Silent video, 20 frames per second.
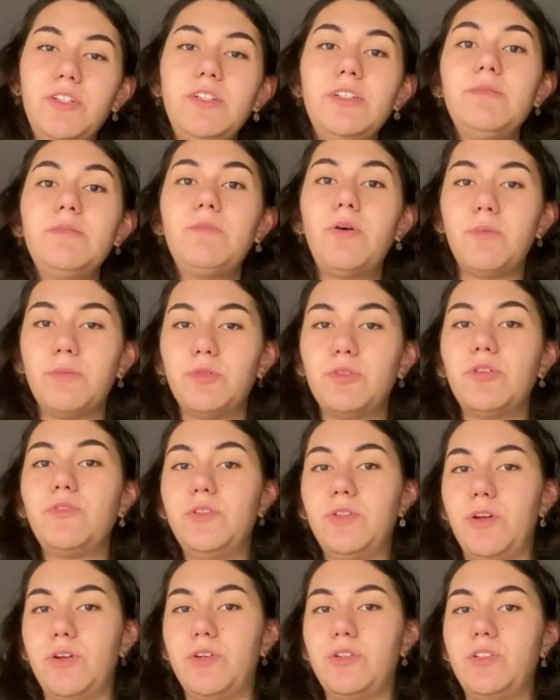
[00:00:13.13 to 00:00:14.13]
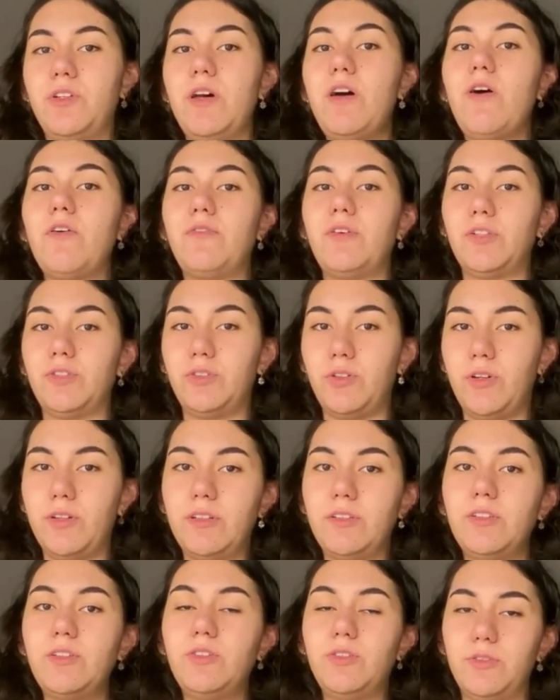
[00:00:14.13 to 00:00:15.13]
the moment of inertia of a
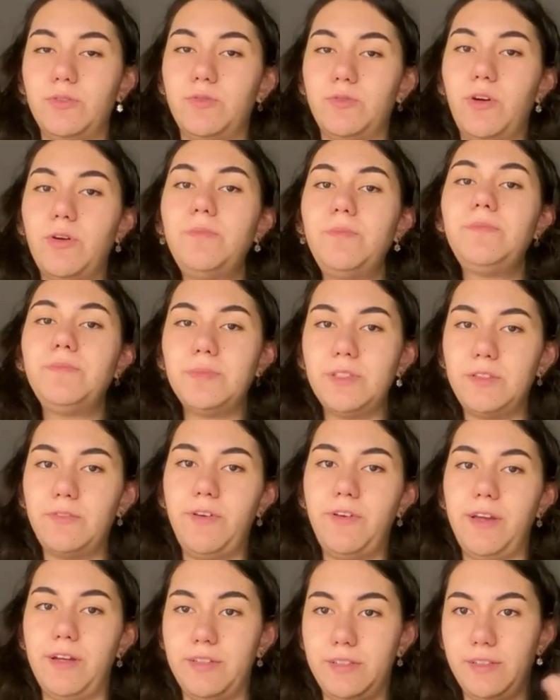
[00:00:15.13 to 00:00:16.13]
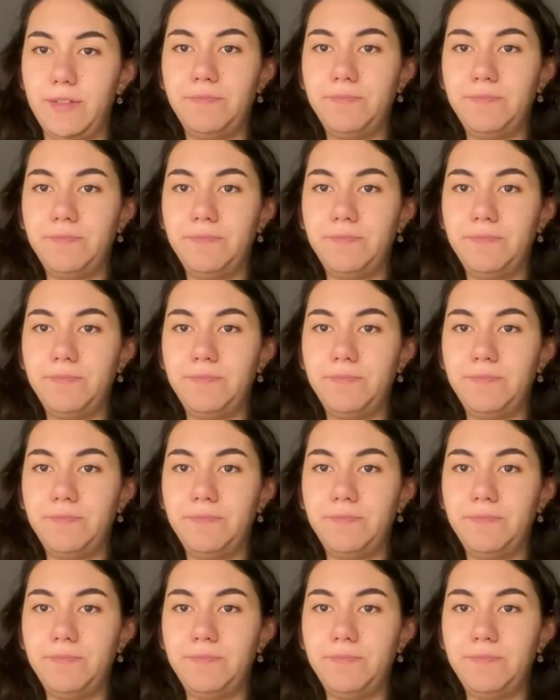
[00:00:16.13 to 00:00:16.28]
solid, uniform sphere.